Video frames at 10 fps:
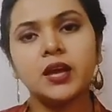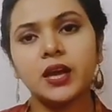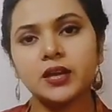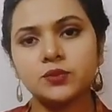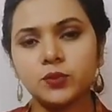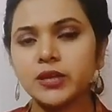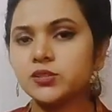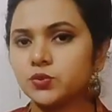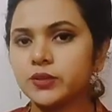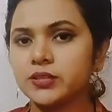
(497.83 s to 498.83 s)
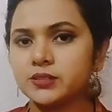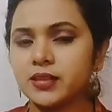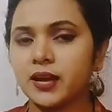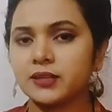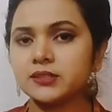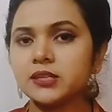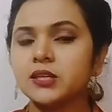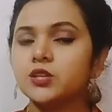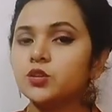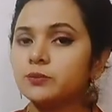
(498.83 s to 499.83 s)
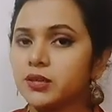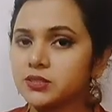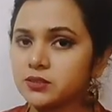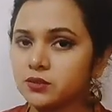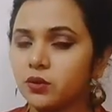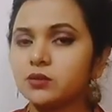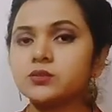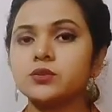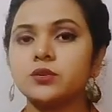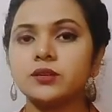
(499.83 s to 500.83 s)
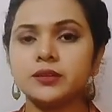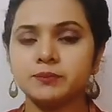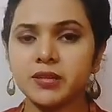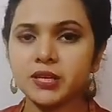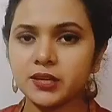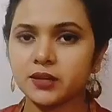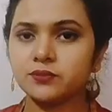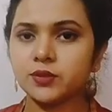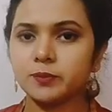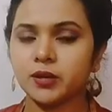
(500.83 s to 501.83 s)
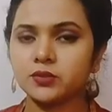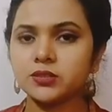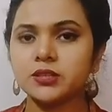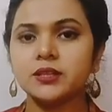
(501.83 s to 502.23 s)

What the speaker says: And while doing that, you must also be careful about,